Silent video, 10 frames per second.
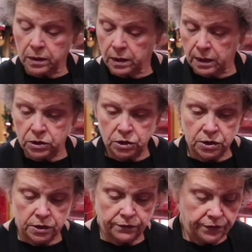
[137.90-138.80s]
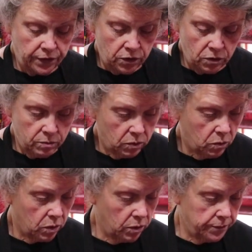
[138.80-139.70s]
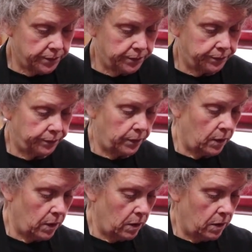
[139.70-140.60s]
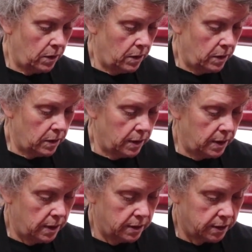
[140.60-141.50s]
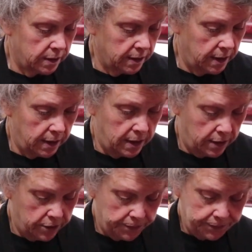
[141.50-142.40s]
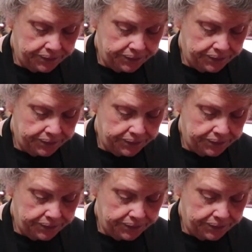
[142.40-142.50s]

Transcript: Got just a few more. Let's see here.